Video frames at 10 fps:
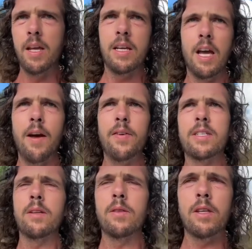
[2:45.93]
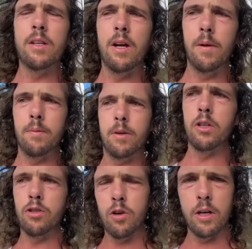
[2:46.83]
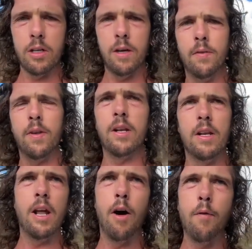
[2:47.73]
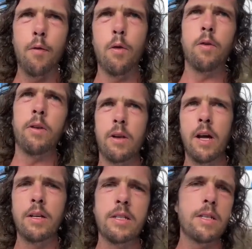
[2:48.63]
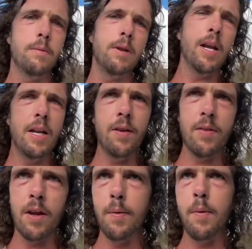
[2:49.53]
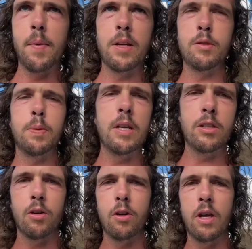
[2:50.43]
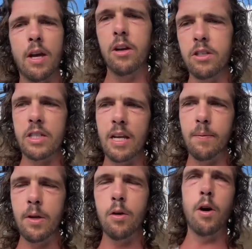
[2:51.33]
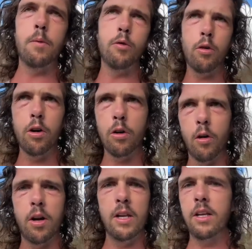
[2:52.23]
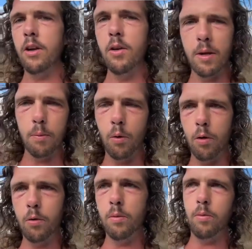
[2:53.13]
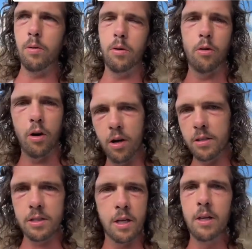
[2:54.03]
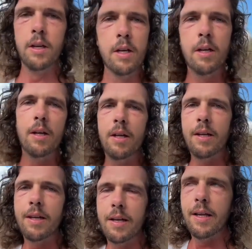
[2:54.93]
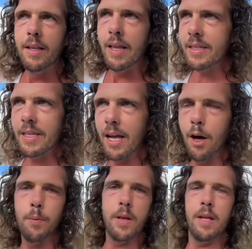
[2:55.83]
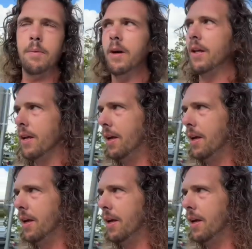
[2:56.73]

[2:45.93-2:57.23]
comment something um, constructive and helpful, not just something negative talking about my speech, or you can't understand me, or I'm drunk, or I need to go get more drugs. That's not helping anybody.